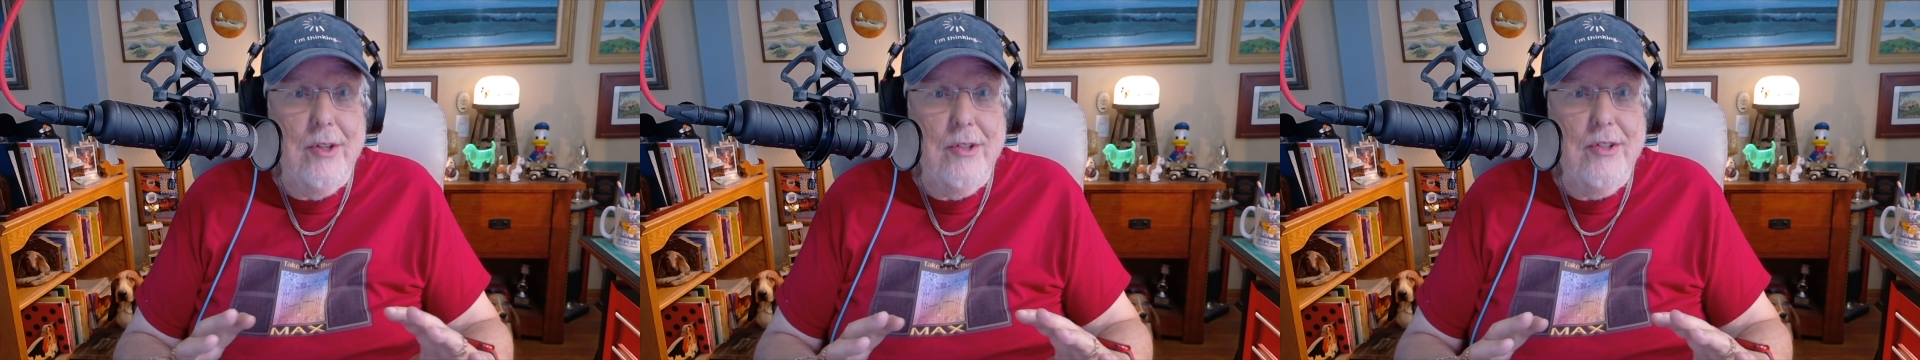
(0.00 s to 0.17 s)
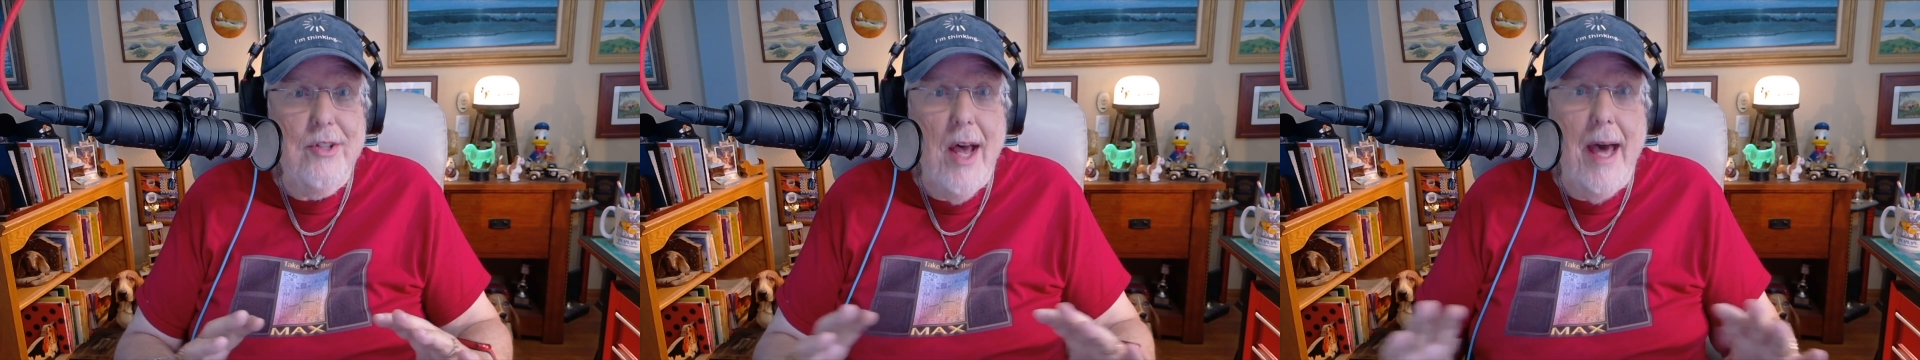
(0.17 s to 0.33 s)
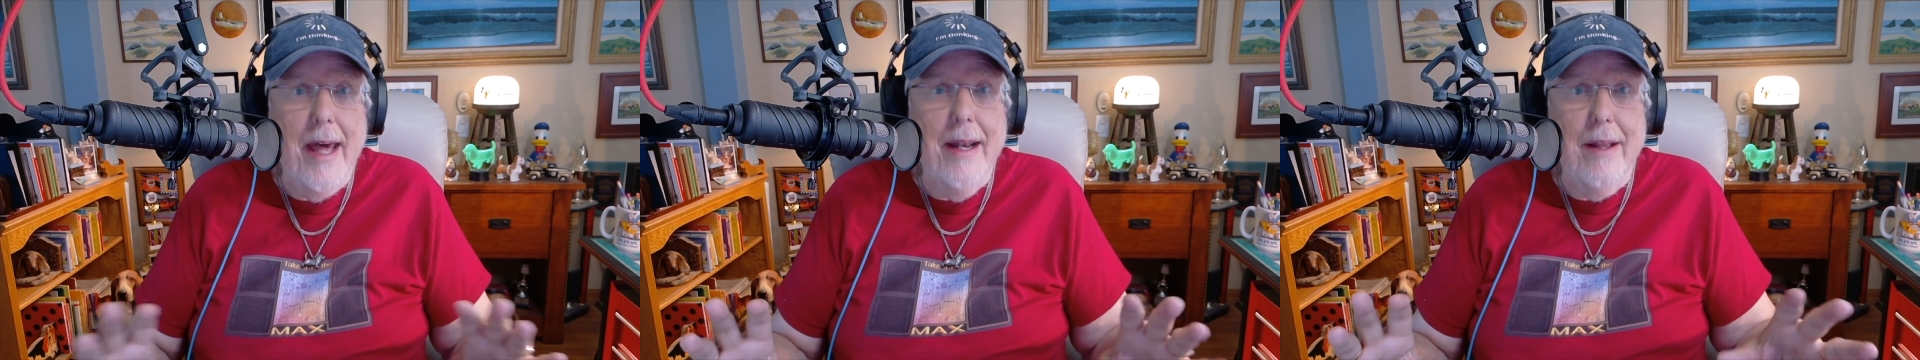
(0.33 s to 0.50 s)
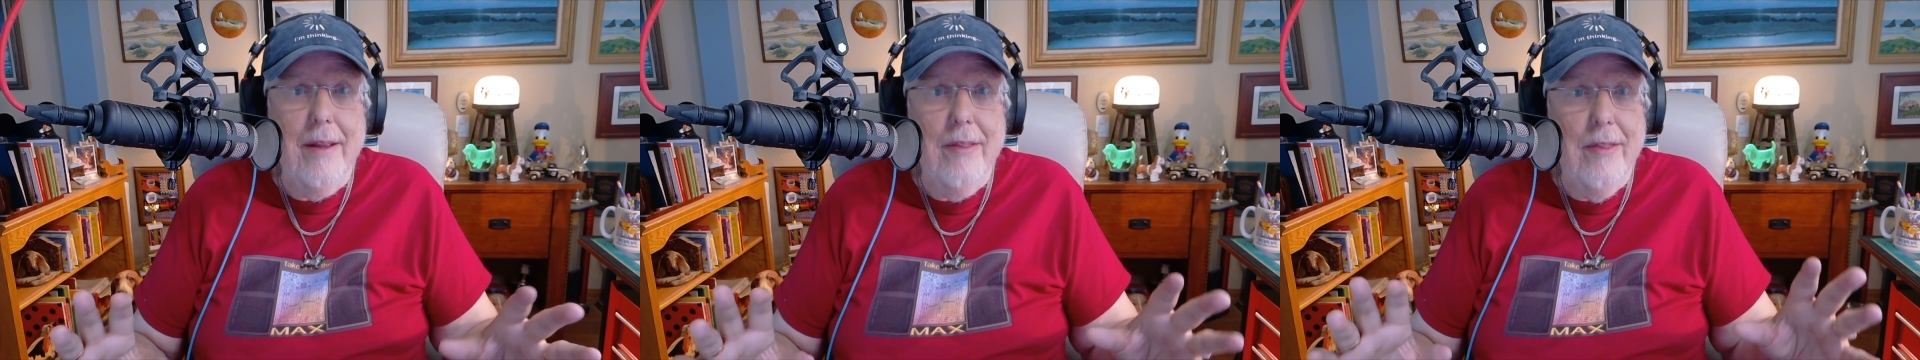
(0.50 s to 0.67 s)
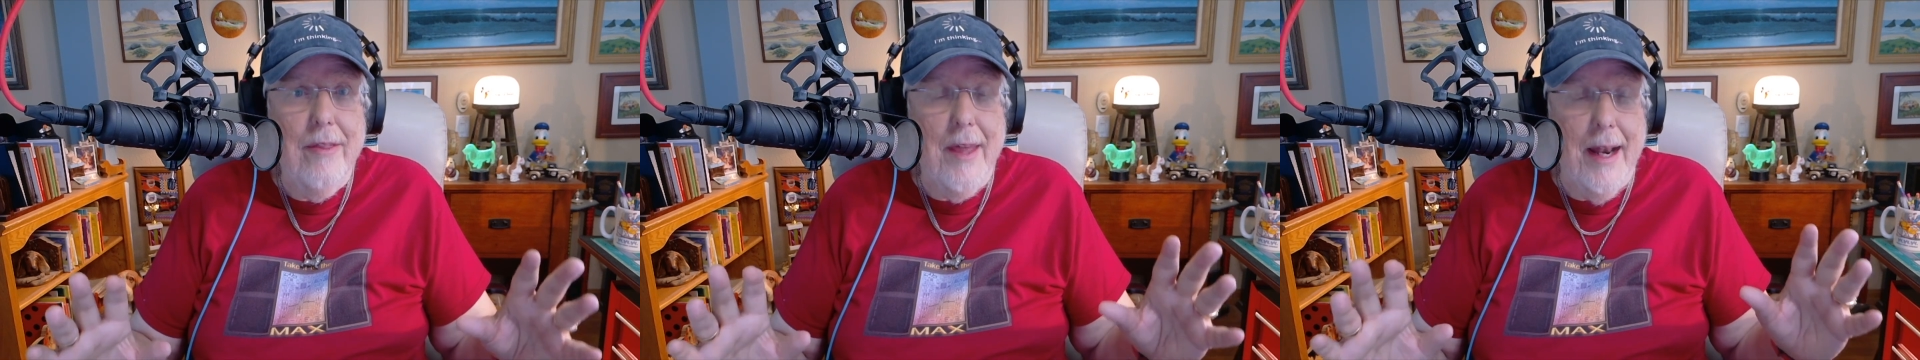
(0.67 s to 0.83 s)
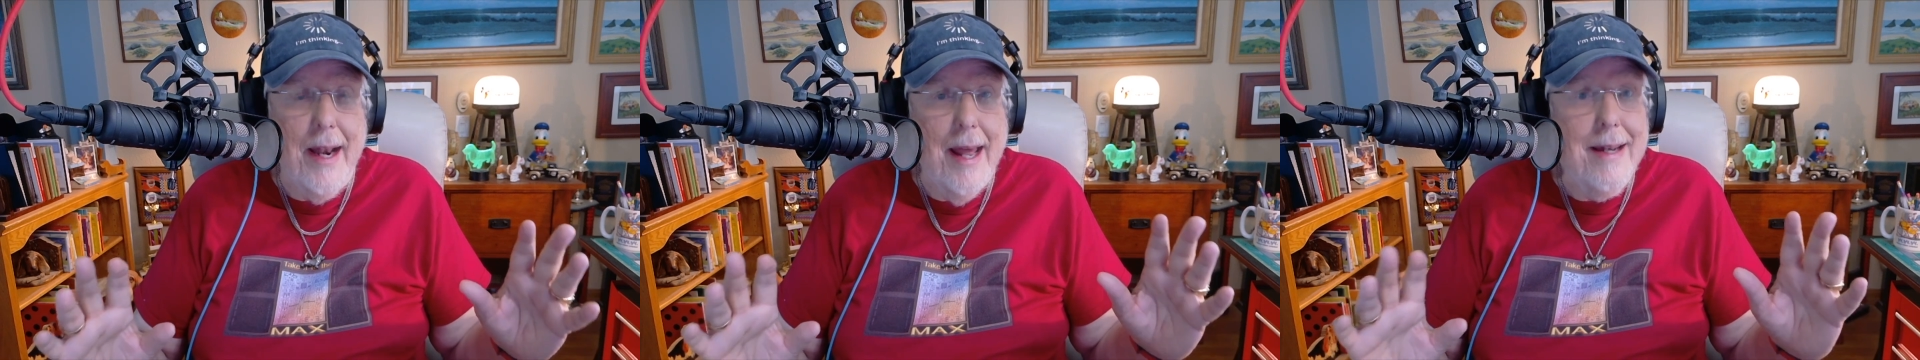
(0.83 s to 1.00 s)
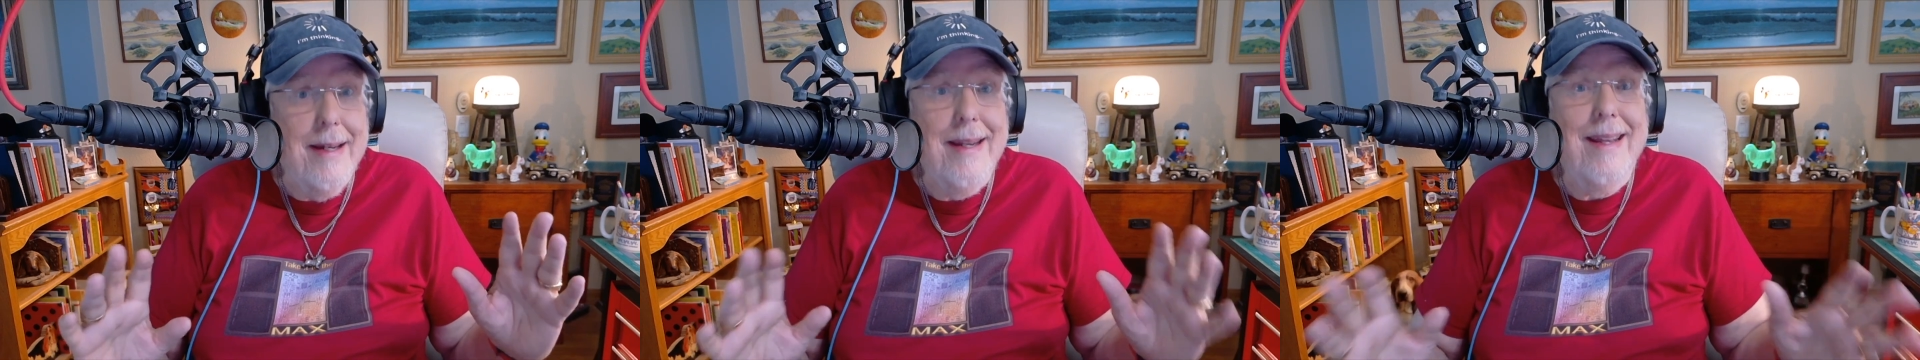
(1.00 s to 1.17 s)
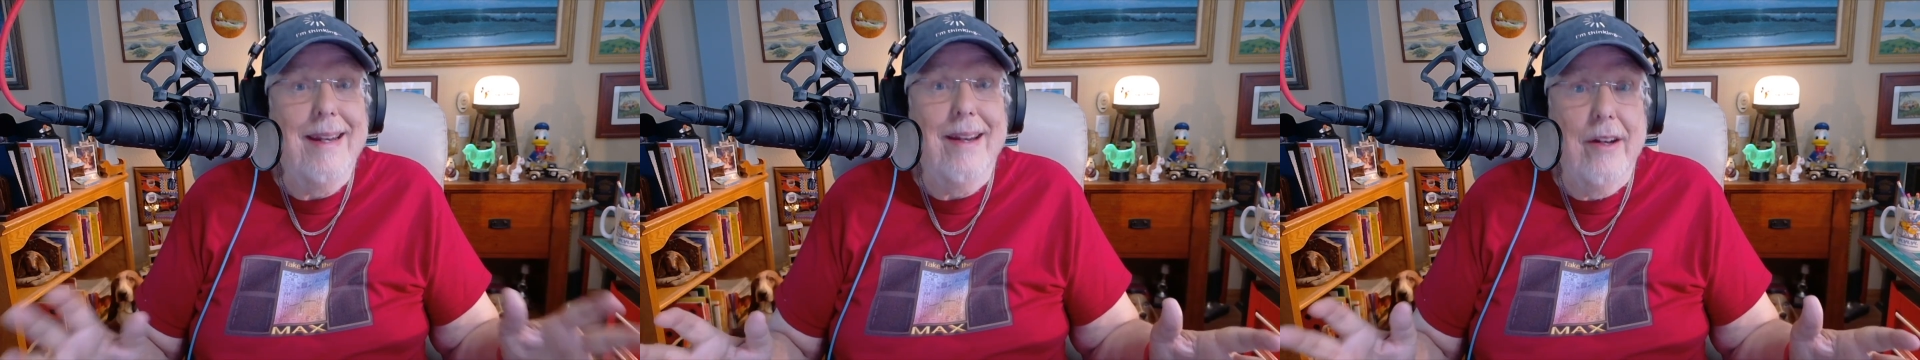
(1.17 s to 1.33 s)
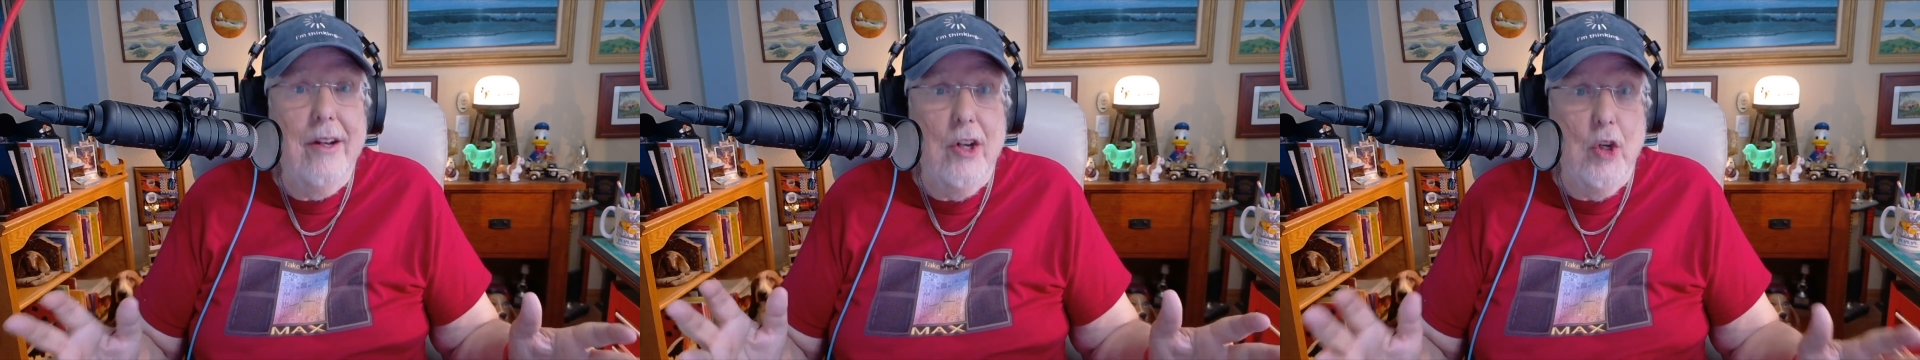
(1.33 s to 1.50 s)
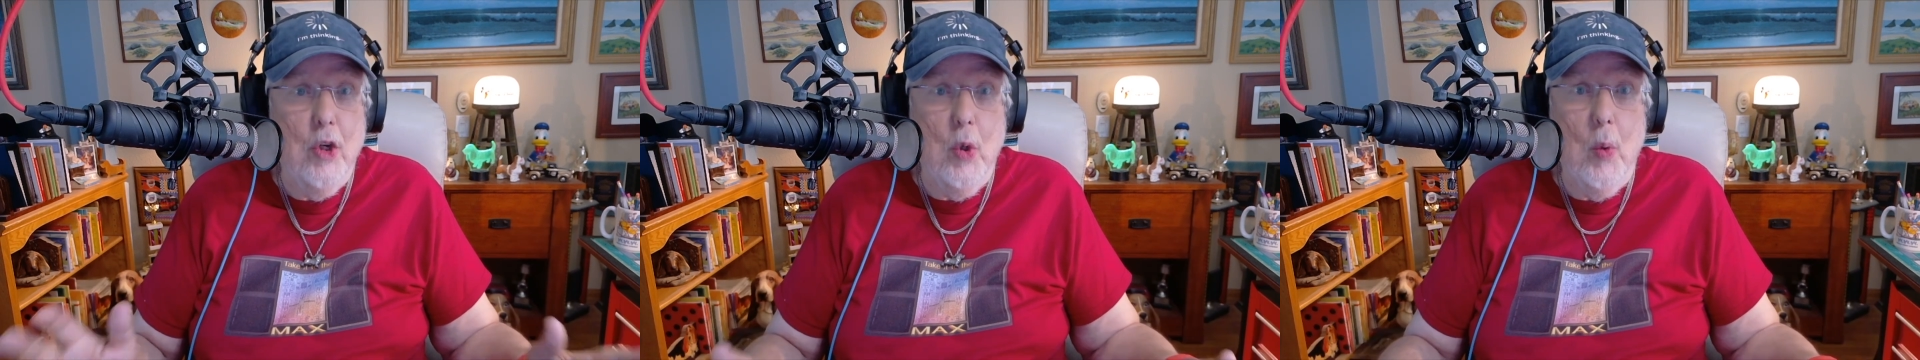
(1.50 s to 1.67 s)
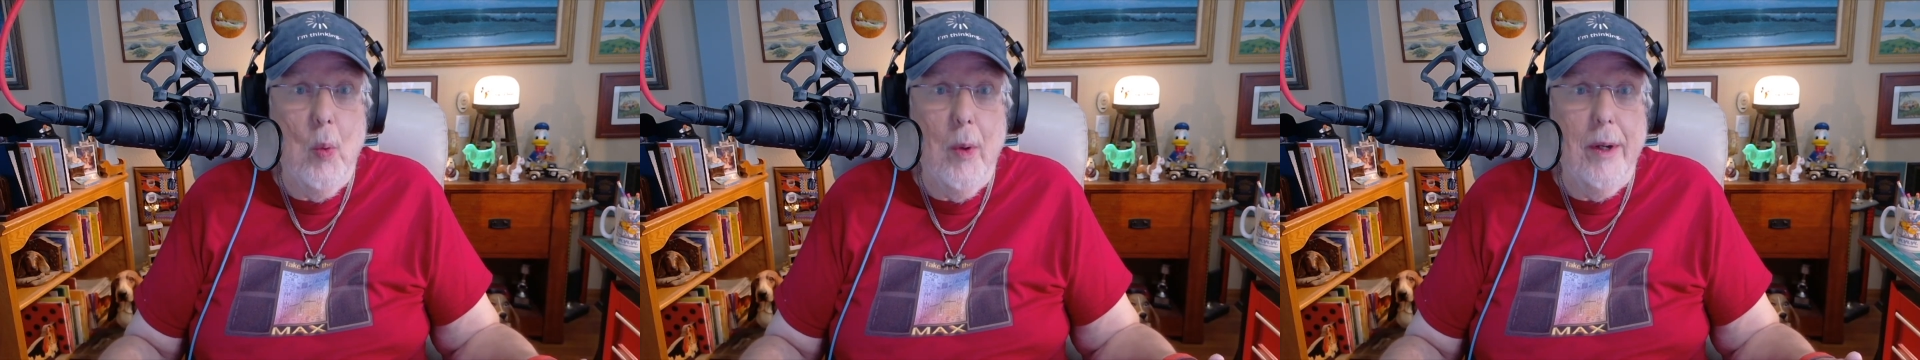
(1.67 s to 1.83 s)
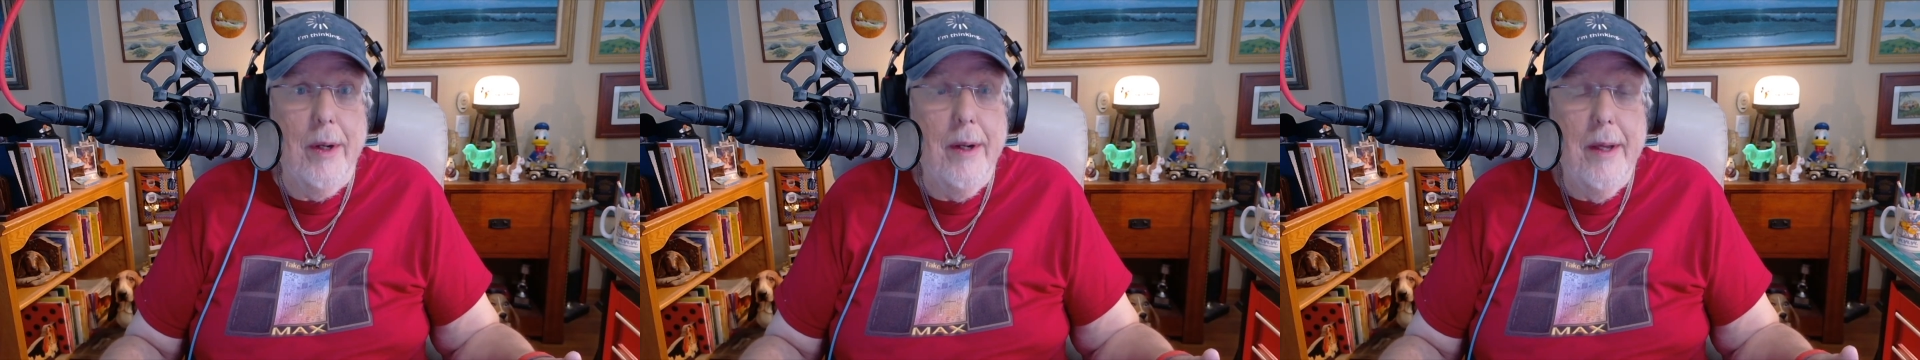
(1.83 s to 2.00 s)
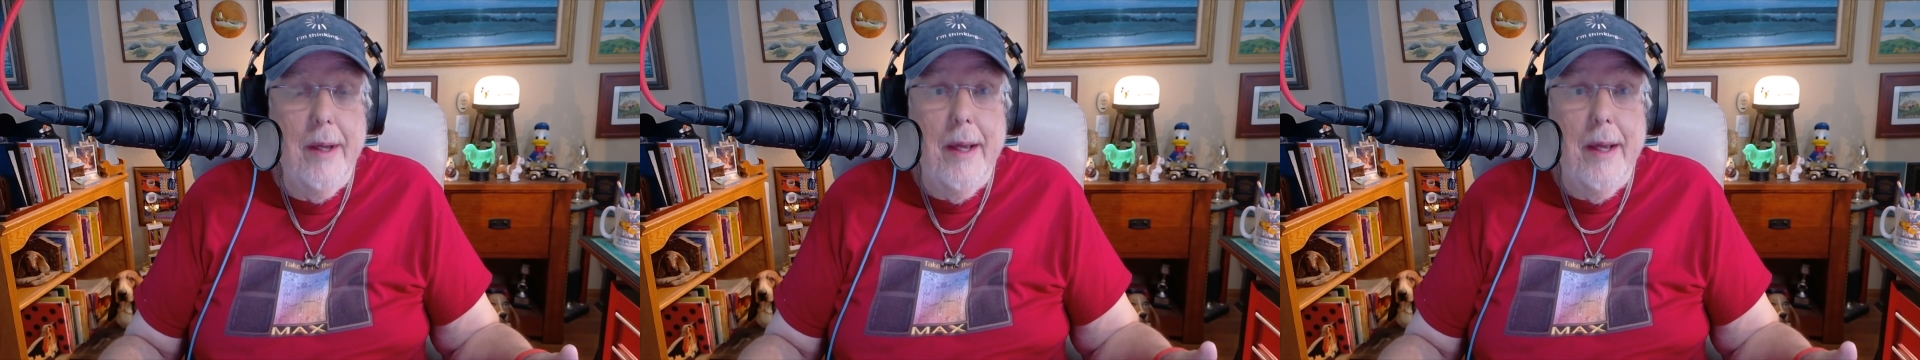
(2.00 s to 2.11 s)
decided that I needed a new one.